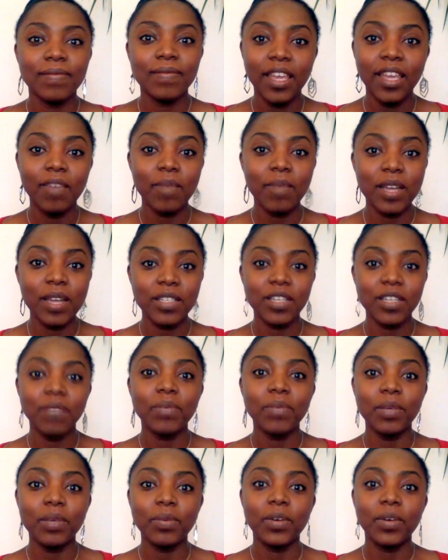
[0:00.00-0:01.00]
Imagine
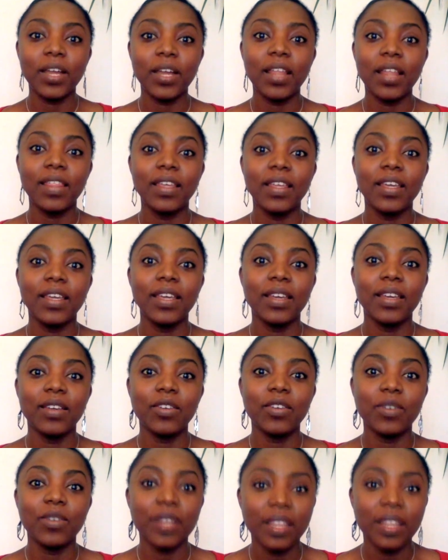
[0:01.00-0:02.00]
people are thinking
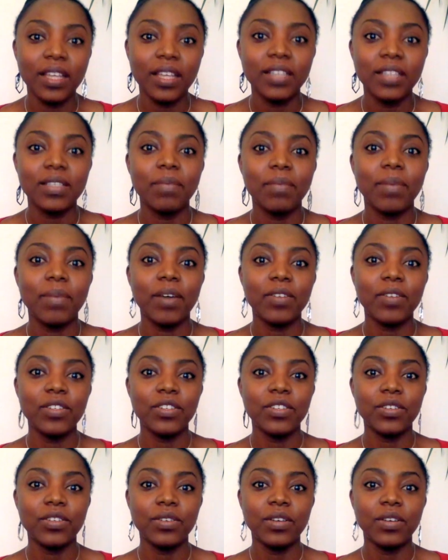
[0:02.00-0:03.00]
good things
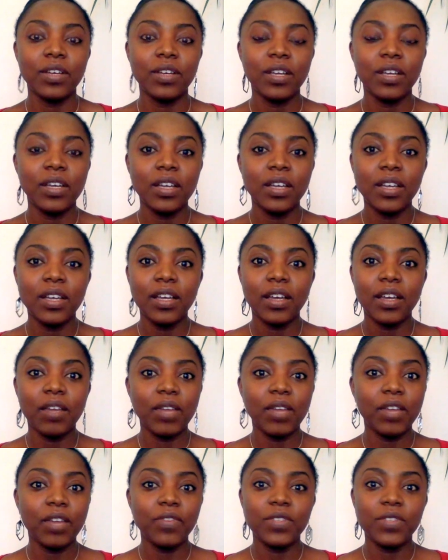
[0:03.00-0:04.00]
about you.
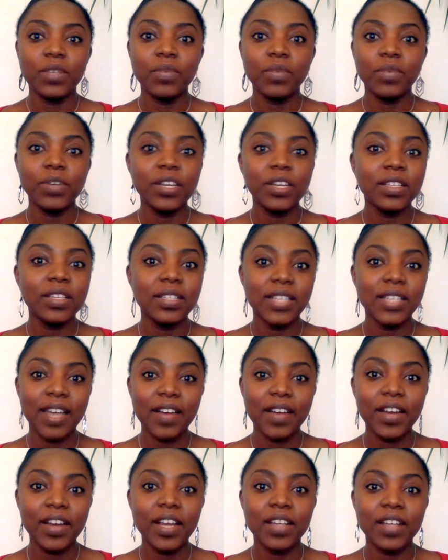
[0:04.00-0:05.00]
If somebody is
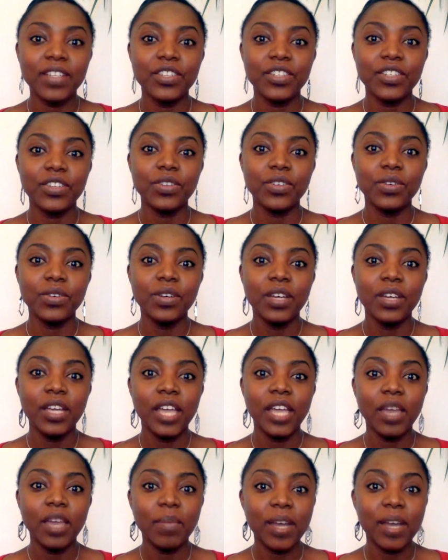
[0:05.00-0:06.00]
staring at you,
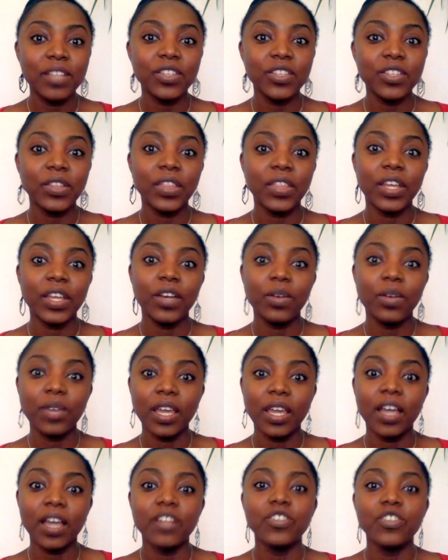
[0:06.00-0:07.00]
imagine they're
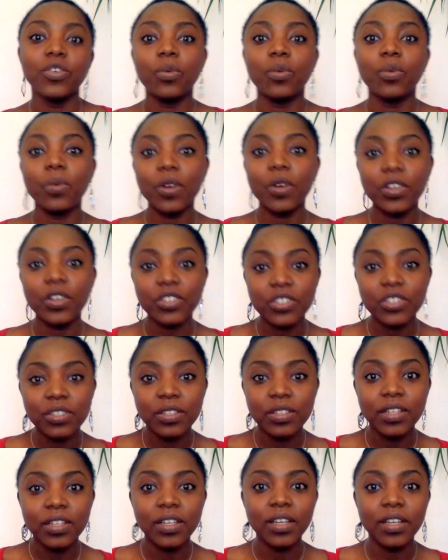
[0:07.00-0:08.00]
looking at your
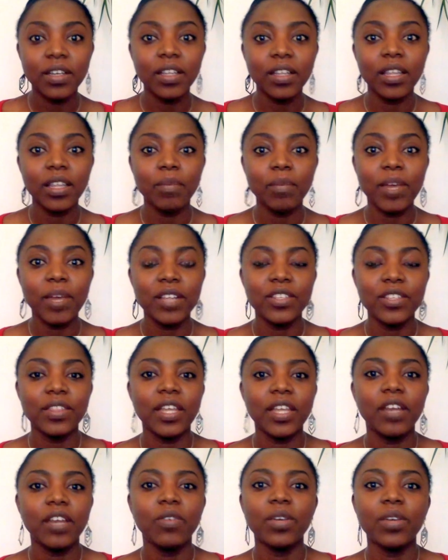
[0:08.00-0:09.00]
watch. Imagine
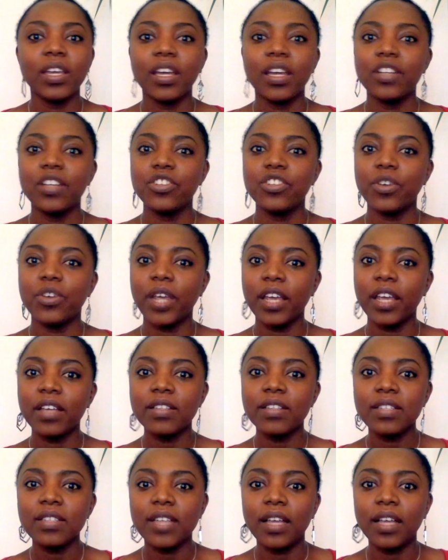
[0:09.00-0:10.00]
they're looking at your
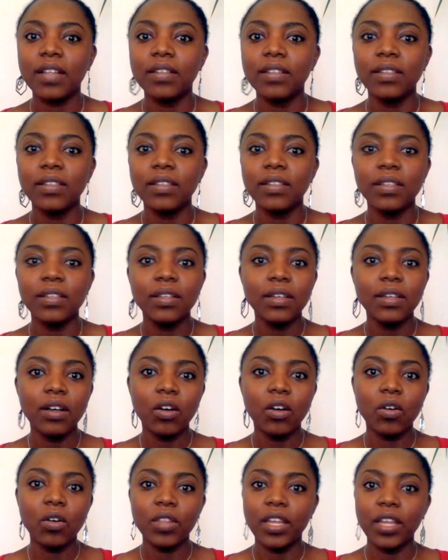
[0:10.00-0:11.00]
hairstyle,
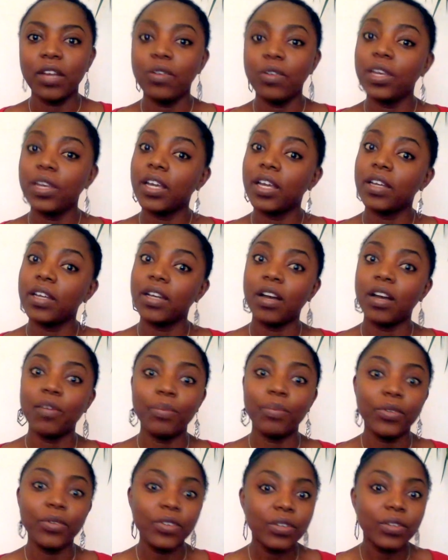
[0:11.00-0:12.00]
or they're looking at how
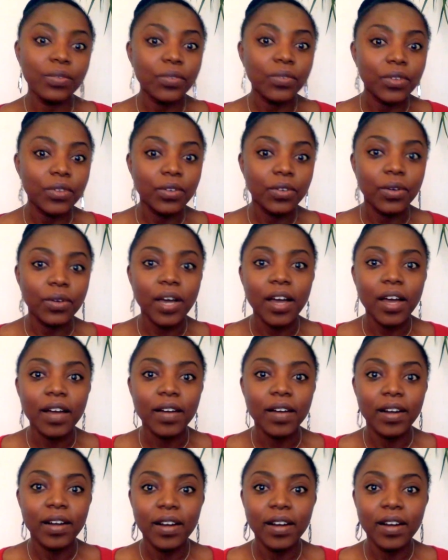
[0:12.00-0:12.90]
beautiful you are.